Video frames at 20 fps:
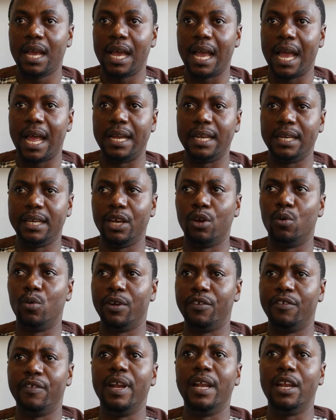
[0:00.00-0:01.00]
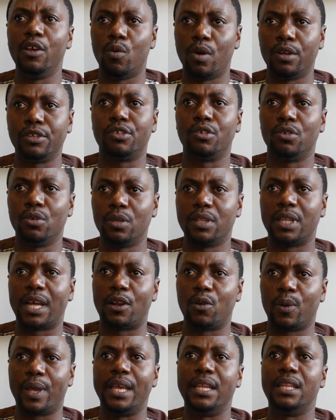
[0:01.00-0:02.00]
And they would really want to know
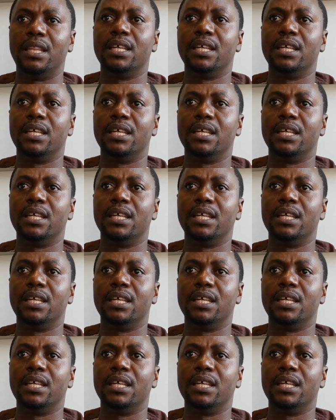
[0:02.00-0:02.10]
that, okay,